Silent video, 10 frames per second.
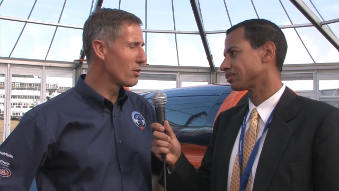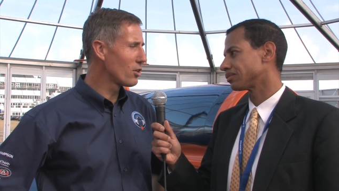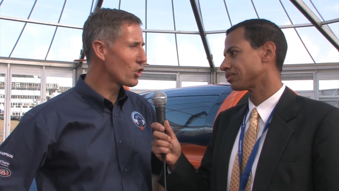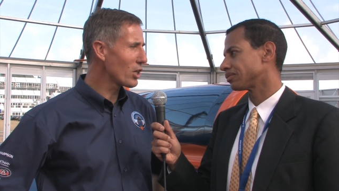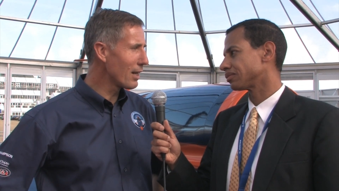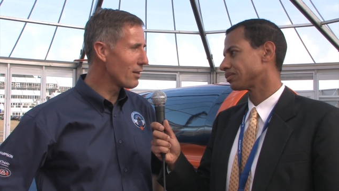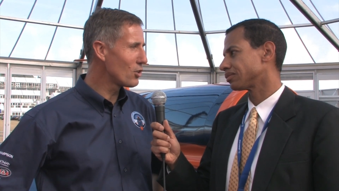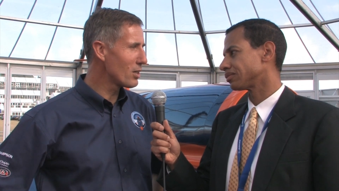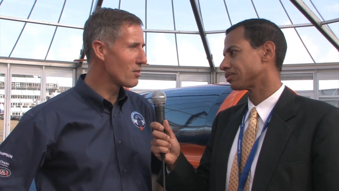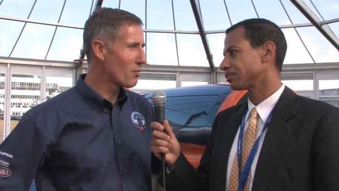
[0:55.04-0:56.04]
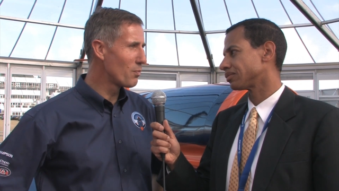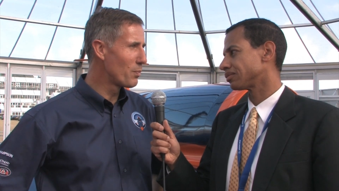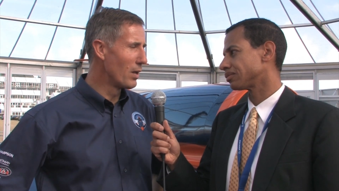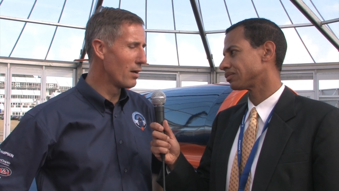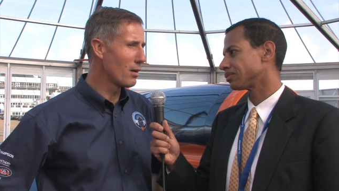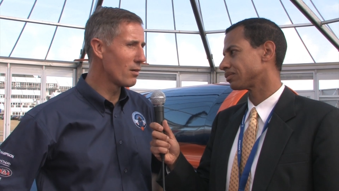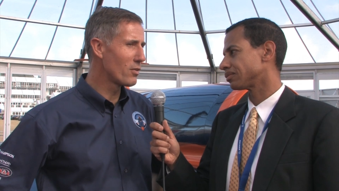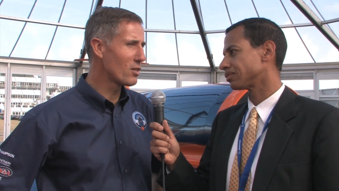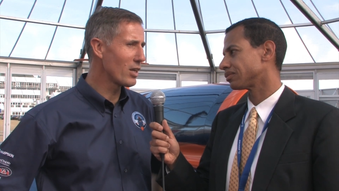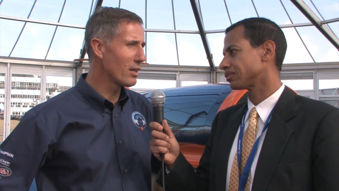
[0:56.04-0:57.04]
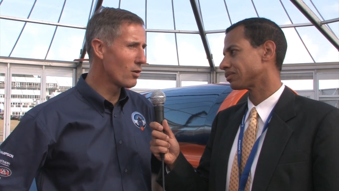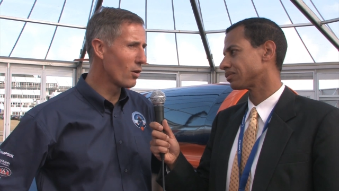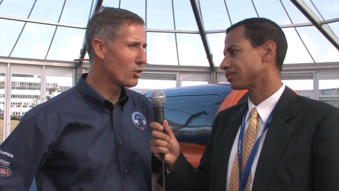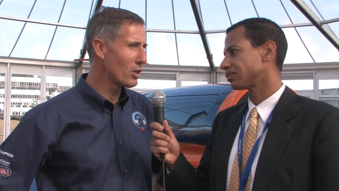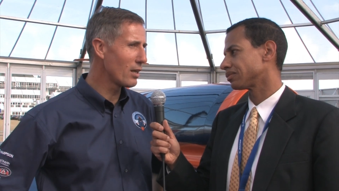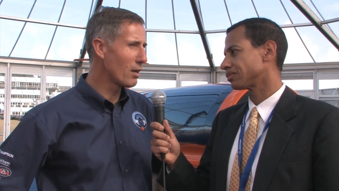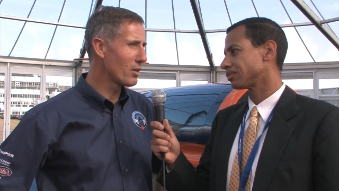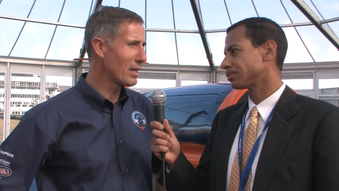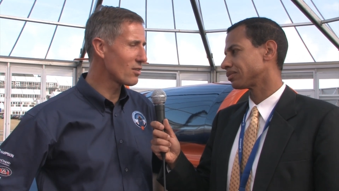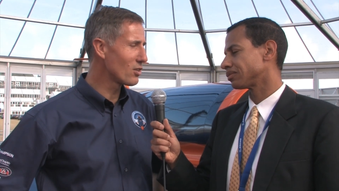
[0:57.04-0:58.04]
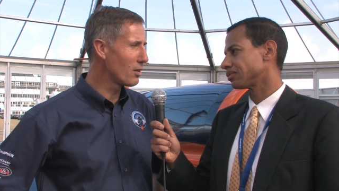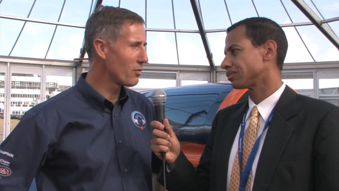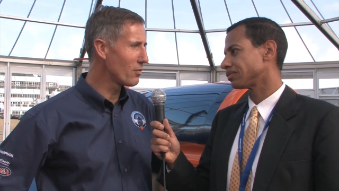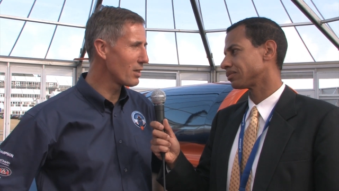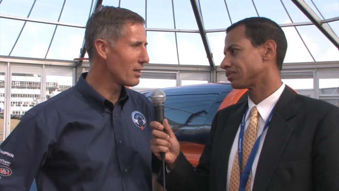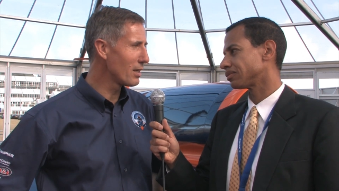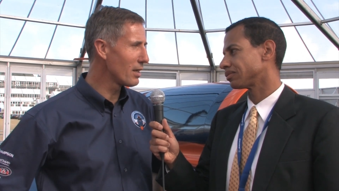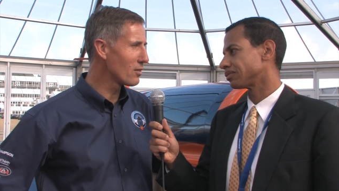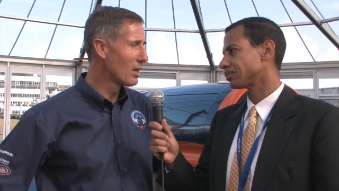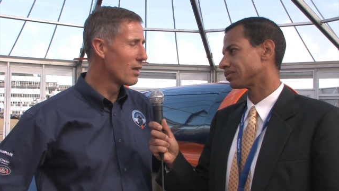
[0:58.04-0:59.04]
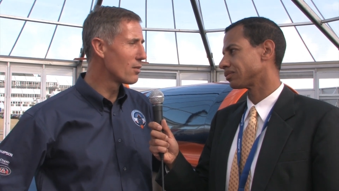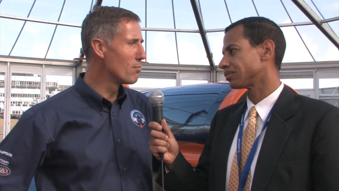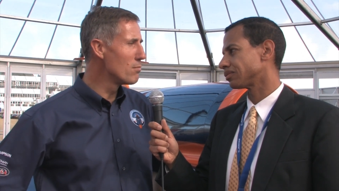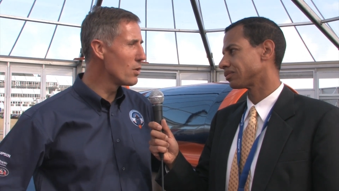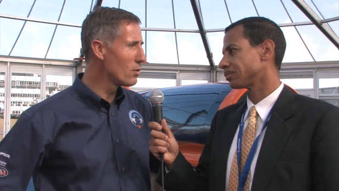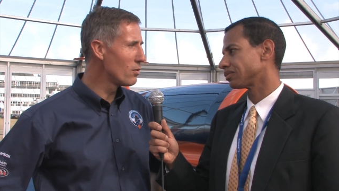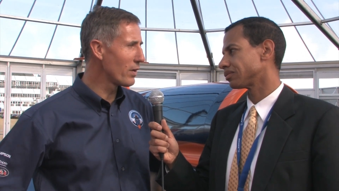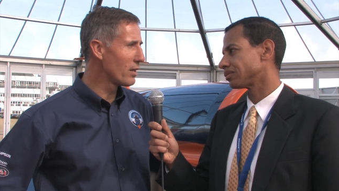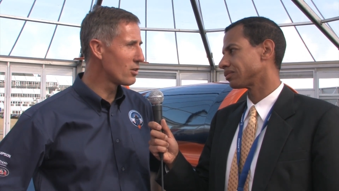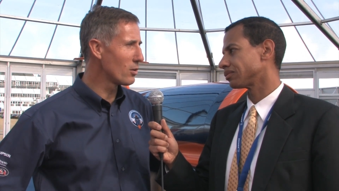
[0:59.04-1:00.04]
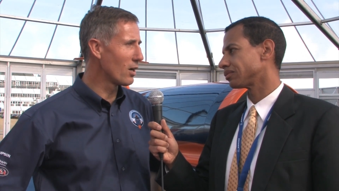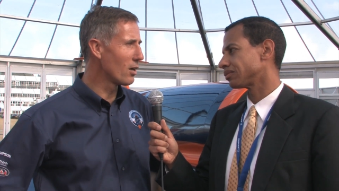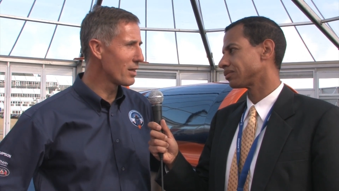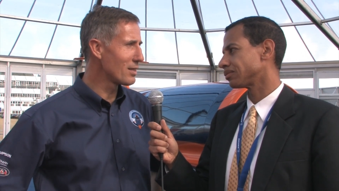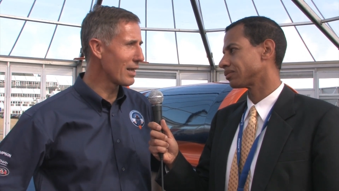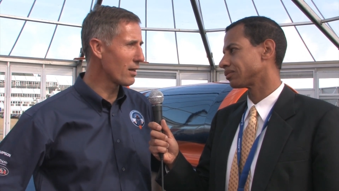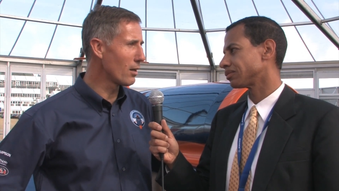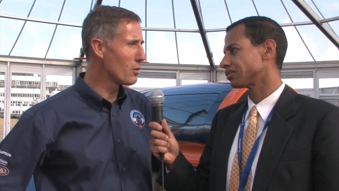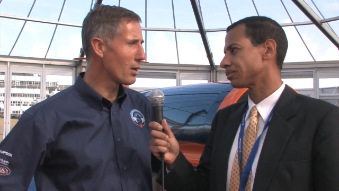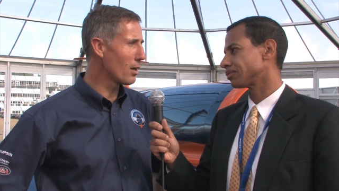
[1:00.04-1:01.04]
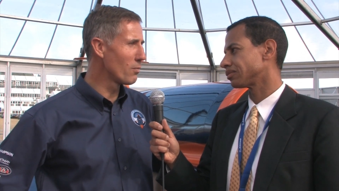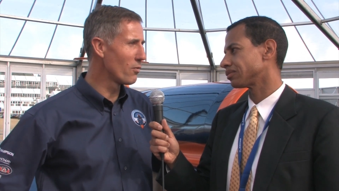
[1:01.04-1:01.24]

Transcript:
Speaker 1: the challenges of, uh, of the technology over the next 10 or 15 years, the move into a high tech, low carbon